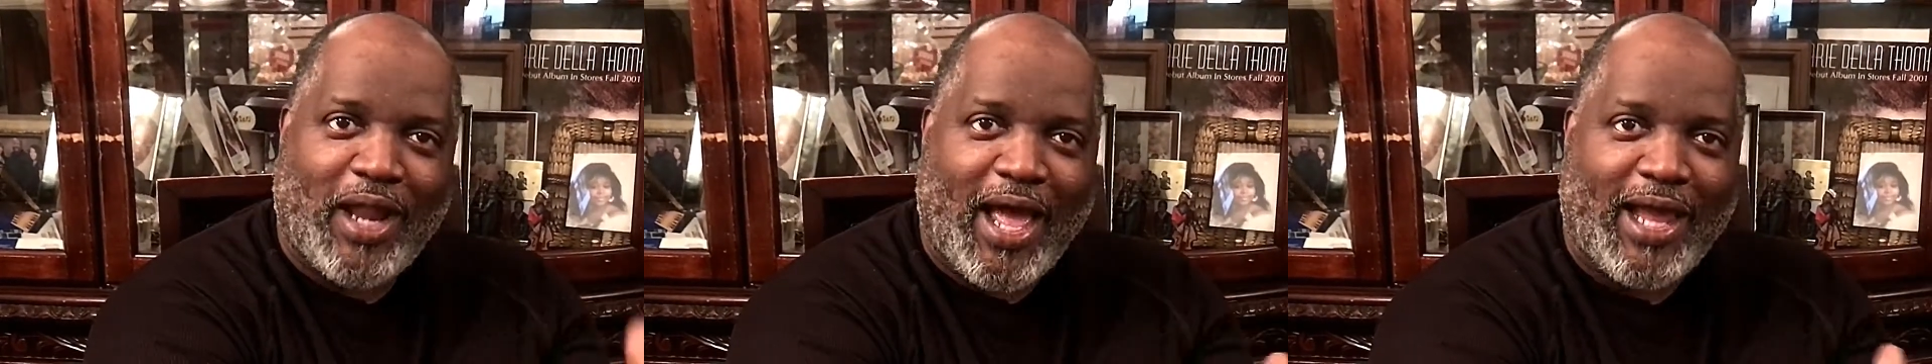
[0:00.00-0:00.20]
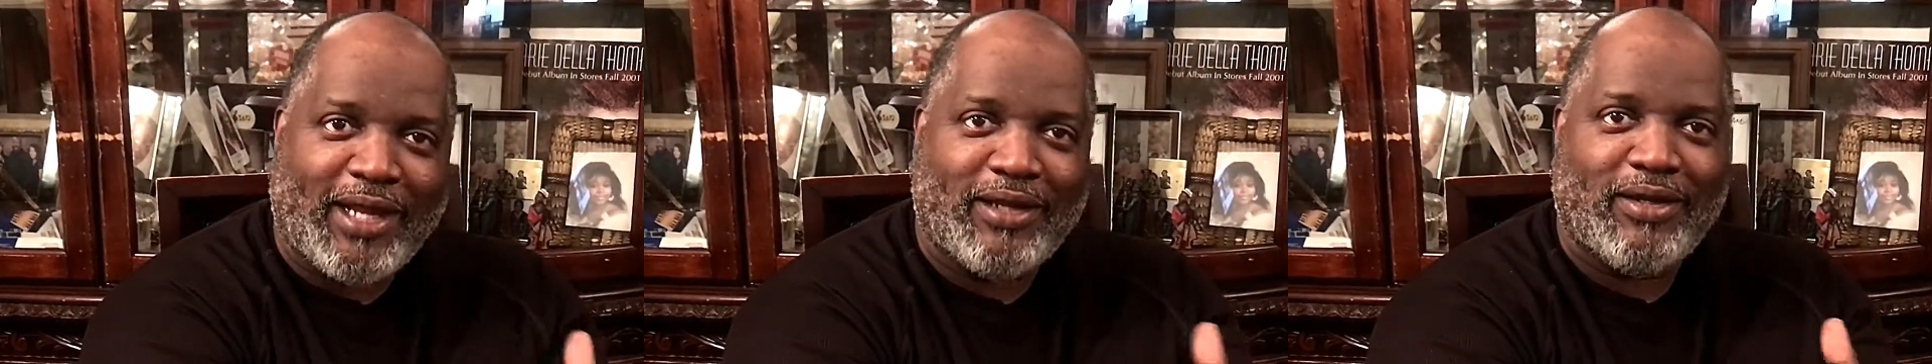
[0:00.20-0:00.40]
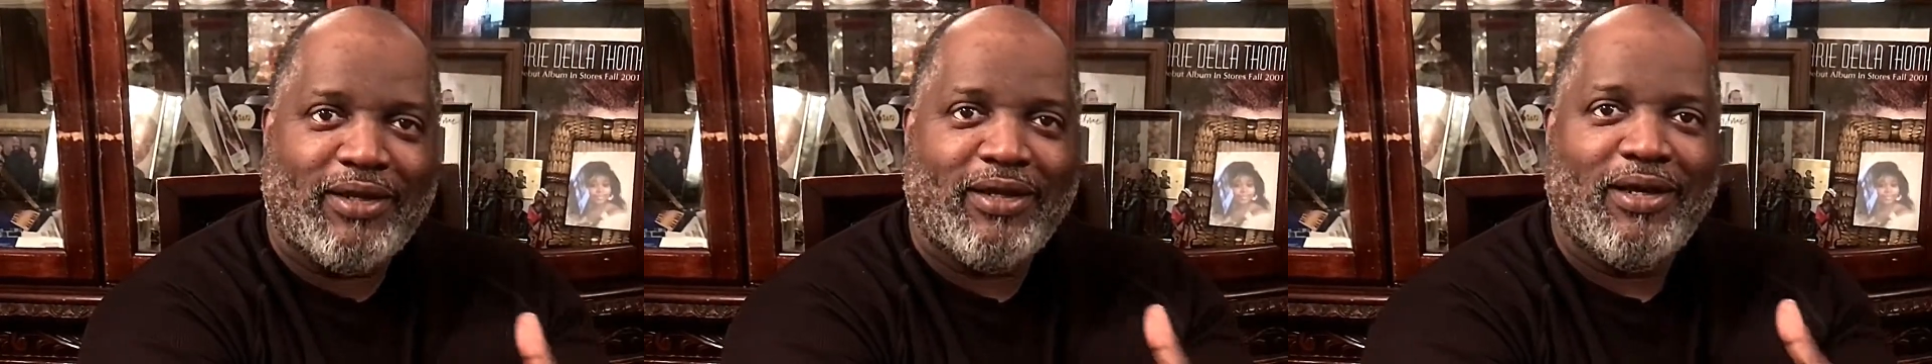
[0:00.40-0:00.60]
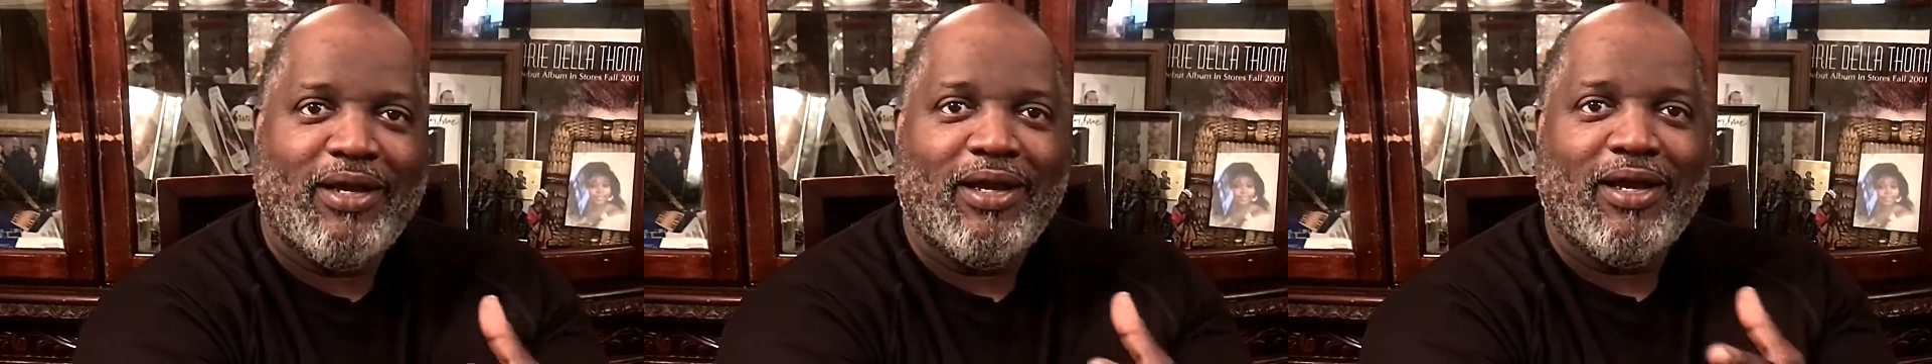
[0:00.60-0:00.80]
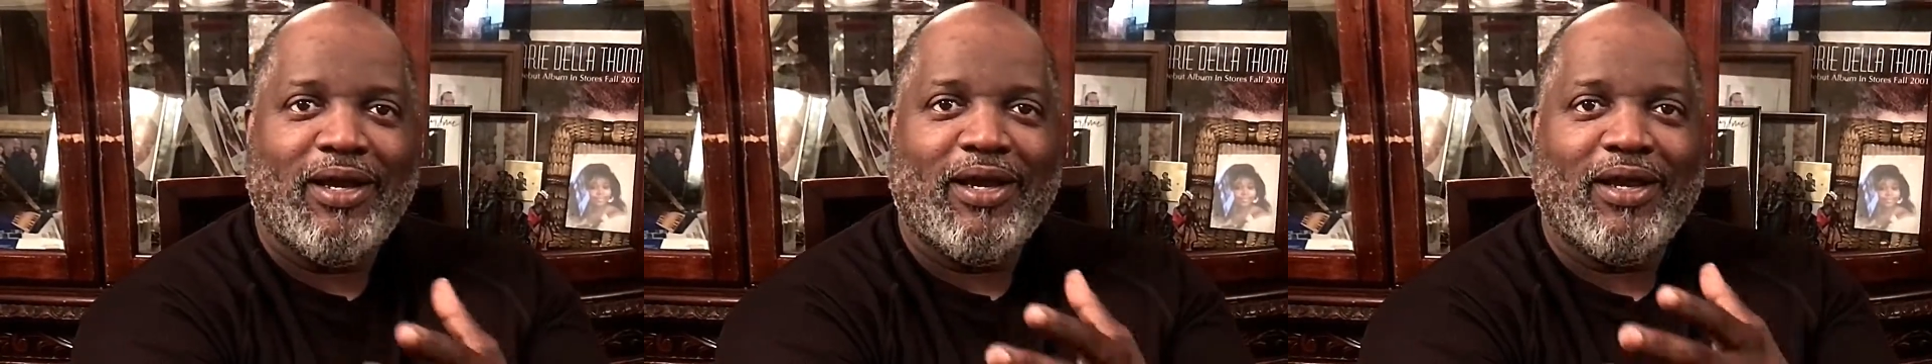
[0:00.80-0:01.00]
like
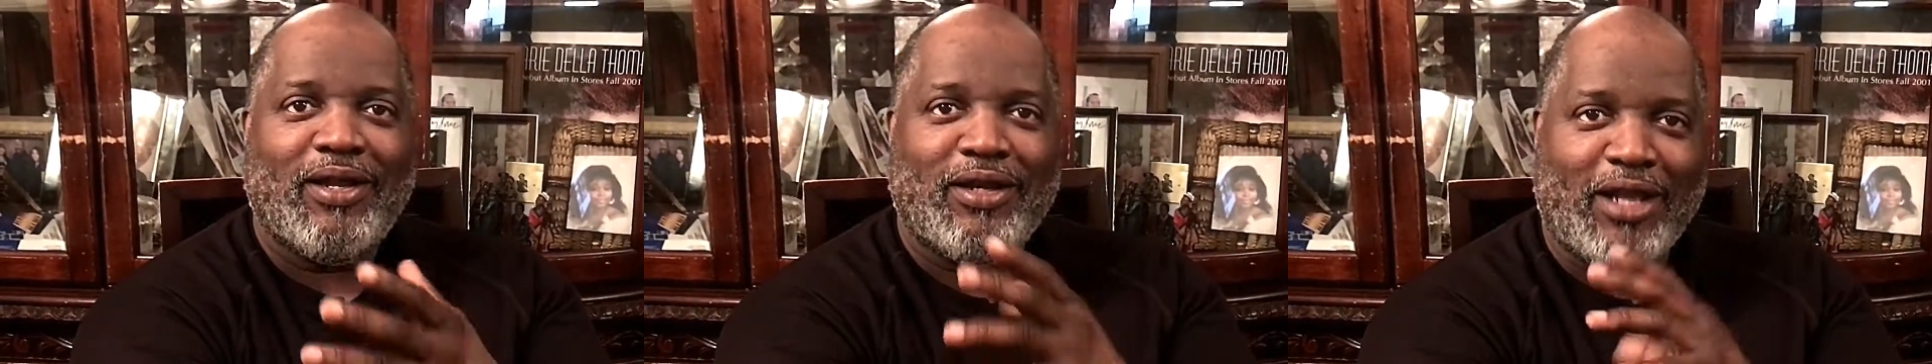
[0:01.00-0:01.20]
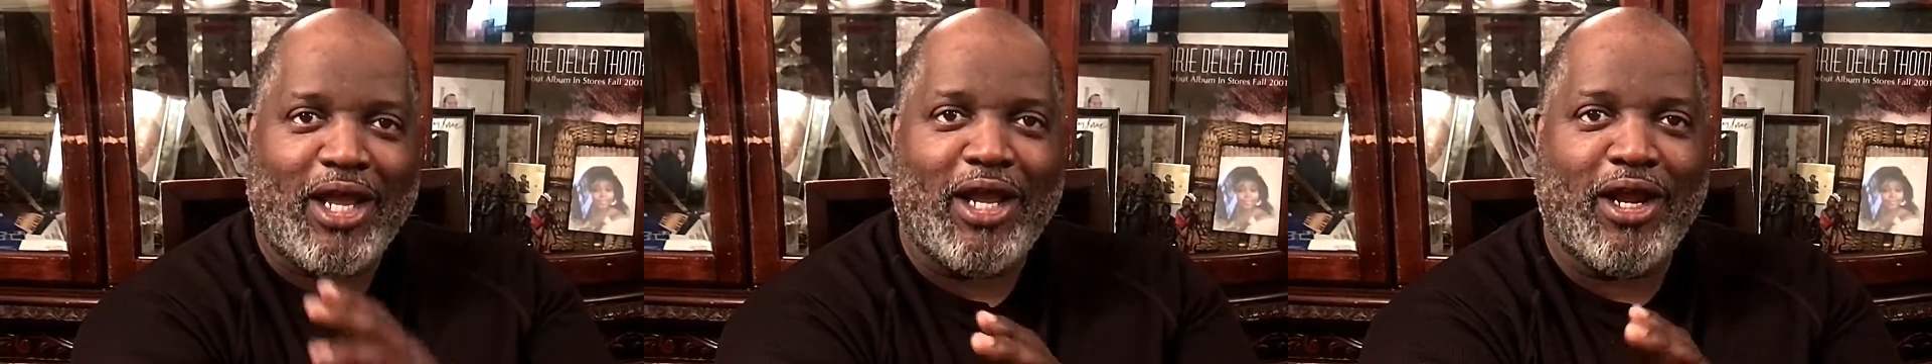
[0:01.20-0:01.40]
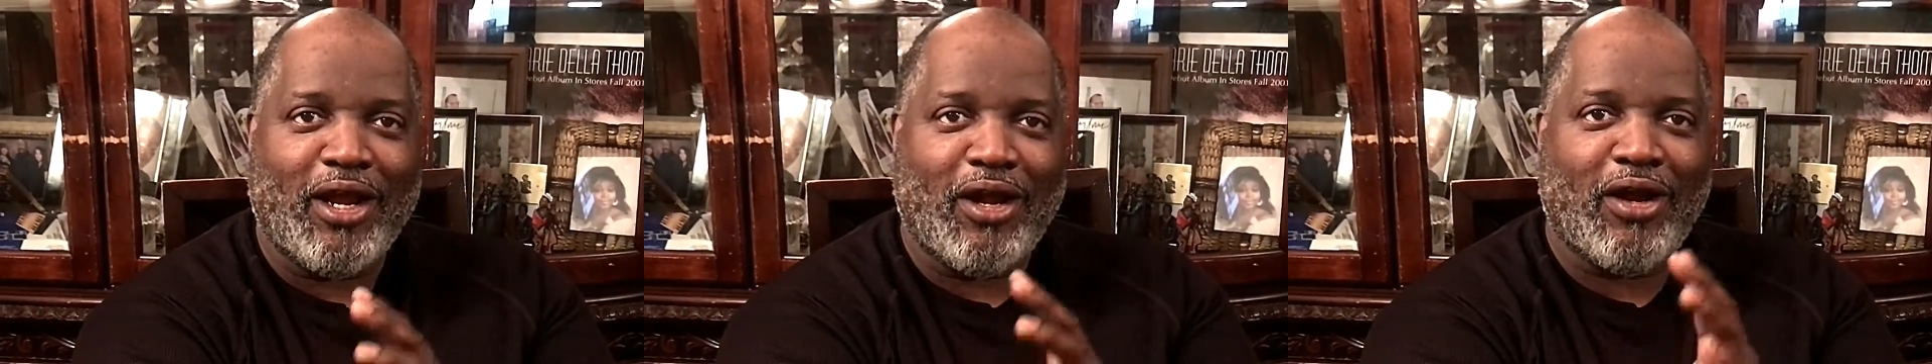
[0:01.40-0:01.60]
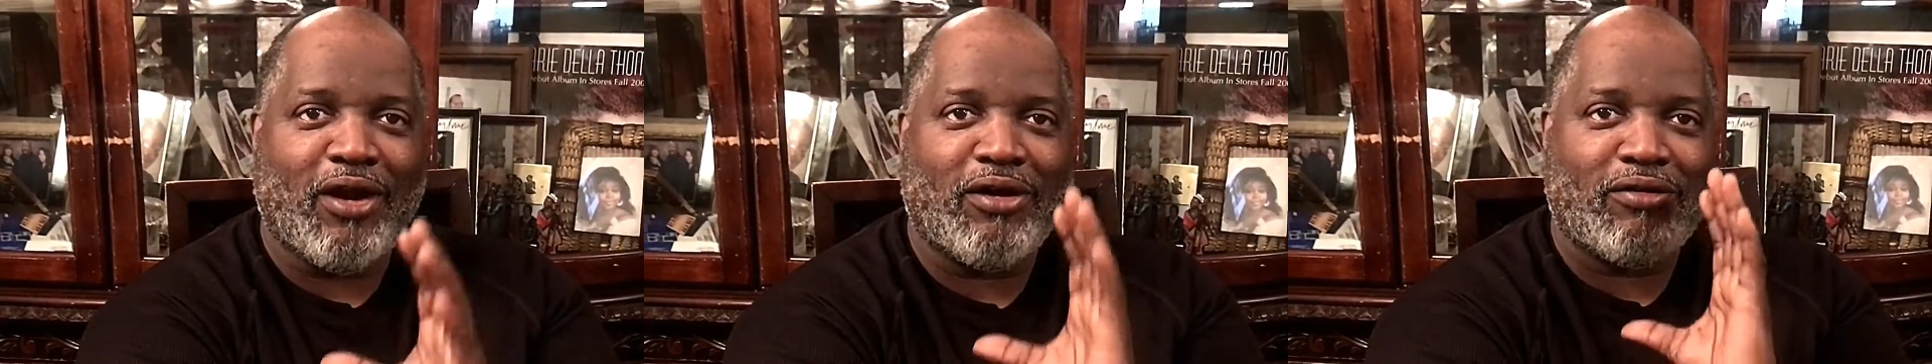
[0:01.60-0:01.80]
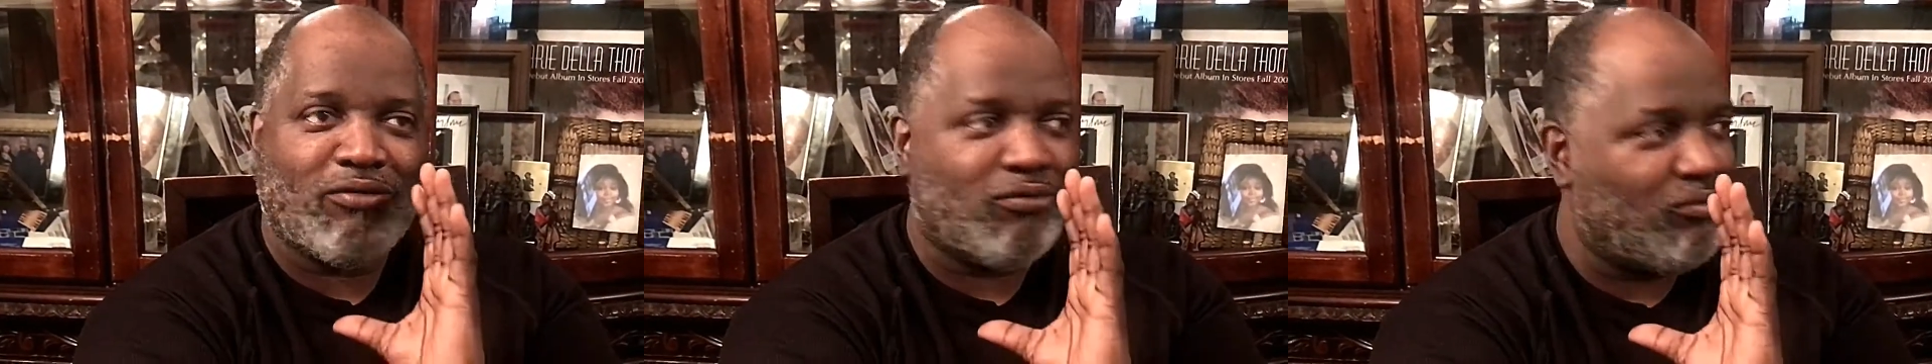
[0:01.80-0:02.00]
they're